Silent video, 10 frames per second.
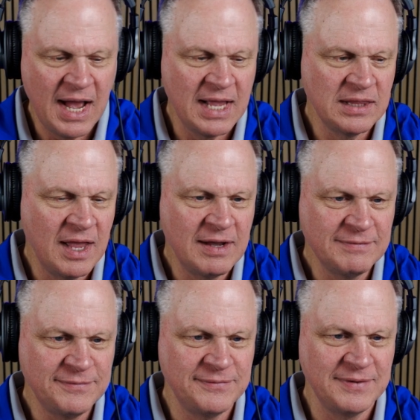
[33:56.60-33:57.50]

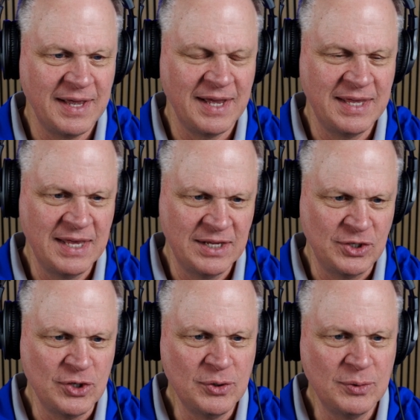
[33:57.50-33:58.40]
love, again,
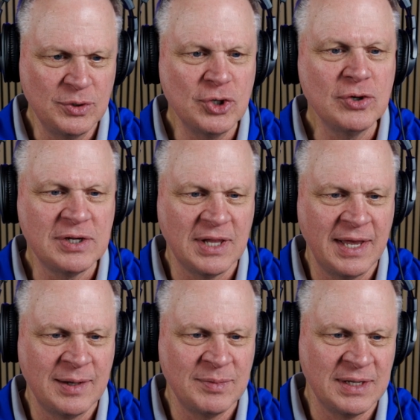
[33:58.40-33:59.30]
you
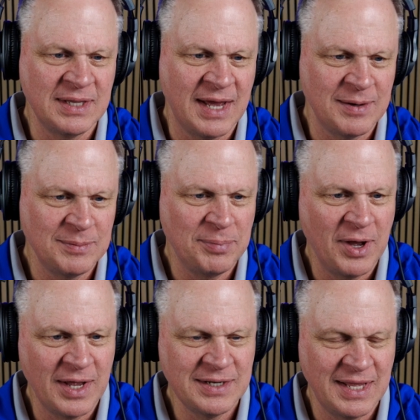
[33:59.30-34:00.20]
claimed in that
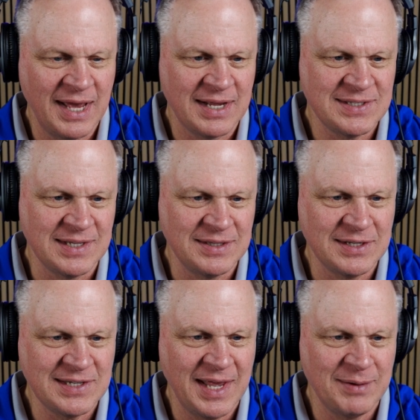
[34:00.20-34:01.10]
podcast that
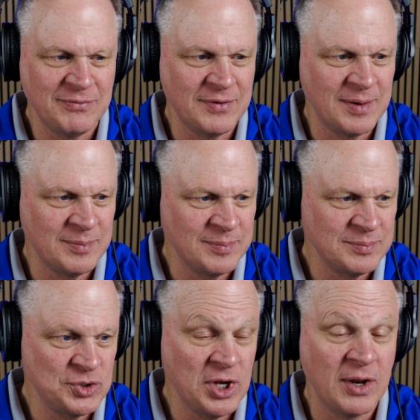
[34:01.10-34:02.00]
this came from
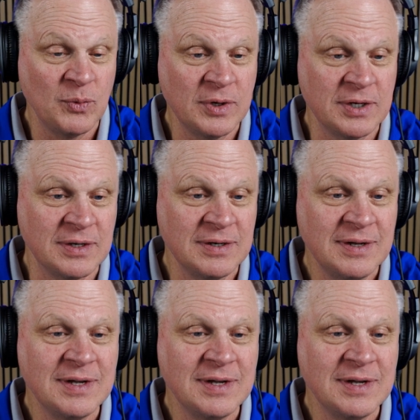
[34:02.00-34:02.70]
John Wooden,